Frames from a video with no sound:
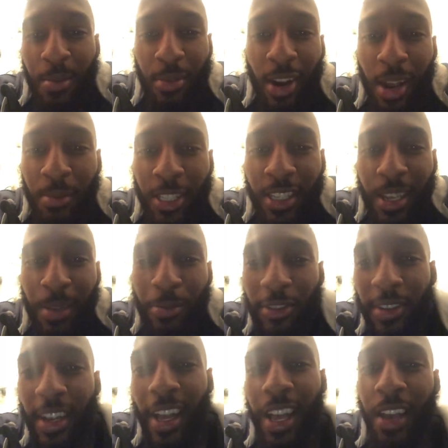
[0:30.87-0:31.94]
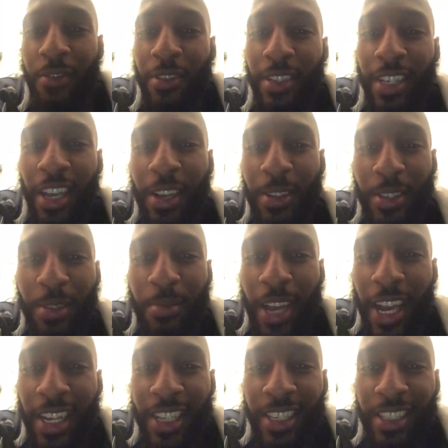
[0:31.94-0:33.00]
Prime example, if you tell
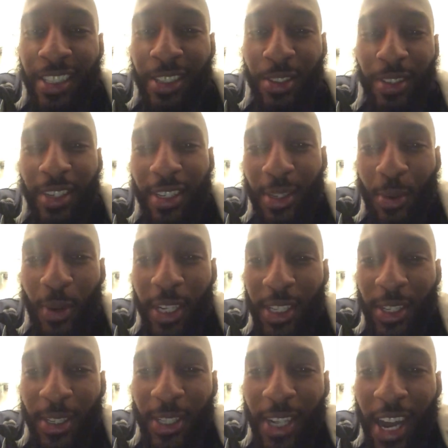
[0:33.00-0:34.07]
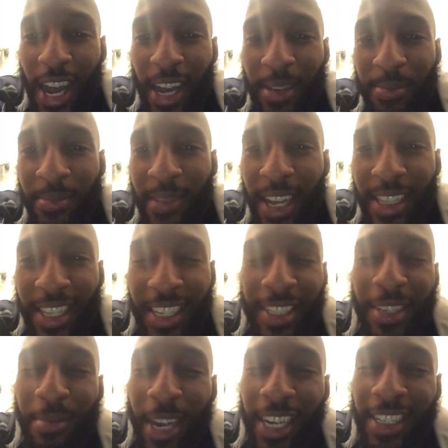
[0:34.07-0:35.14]
somebody you just quit your job. I think
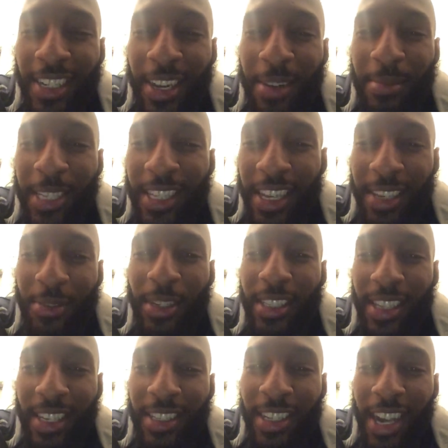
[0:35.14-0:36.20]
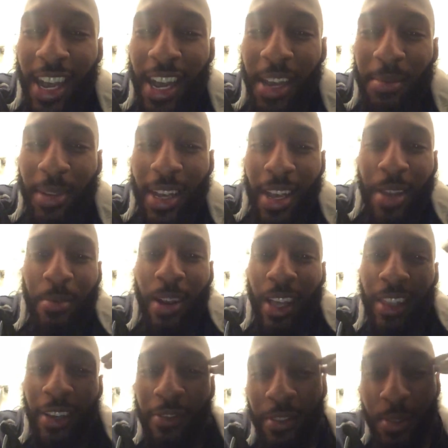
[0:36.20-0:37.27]
somebody told me they quit their job
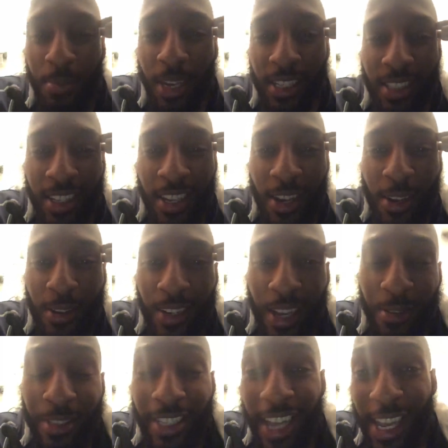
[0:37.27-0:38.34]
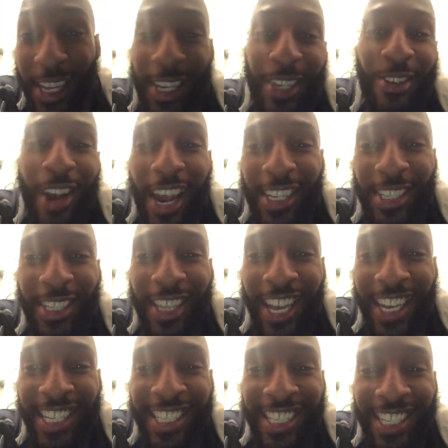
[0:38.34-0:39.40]
probably a few months ago, and I was like,
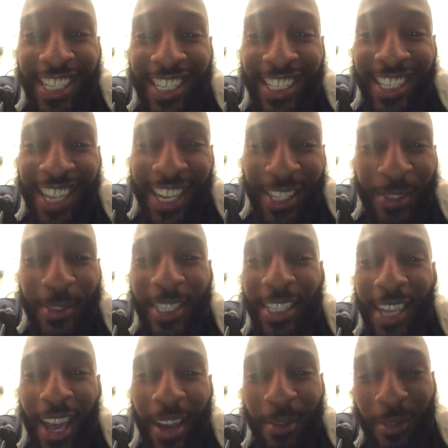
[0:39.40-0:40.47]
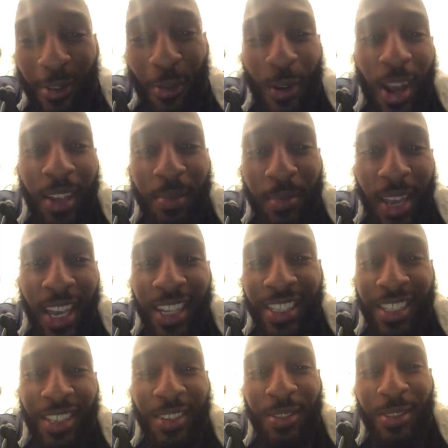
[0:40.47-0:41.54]
congratulations, that's what's up. What made
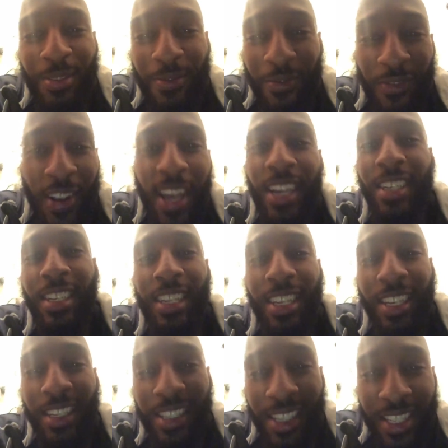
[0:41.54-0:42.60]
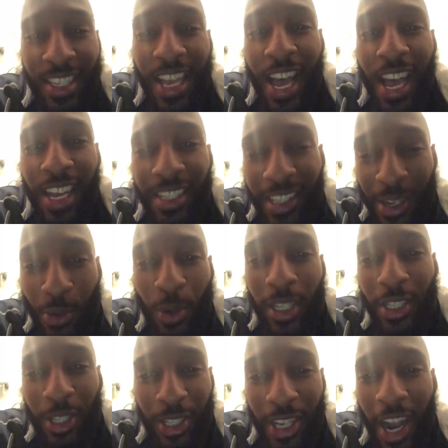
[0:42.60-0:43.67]
you finally decide to quit
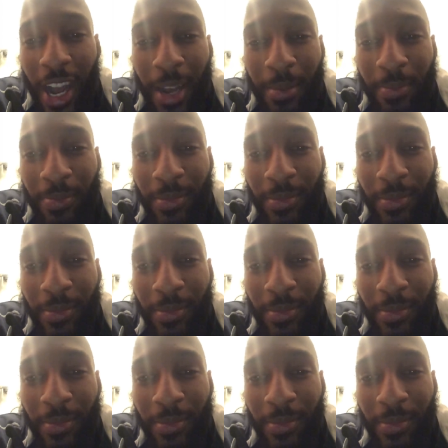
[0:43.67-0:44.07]
your job?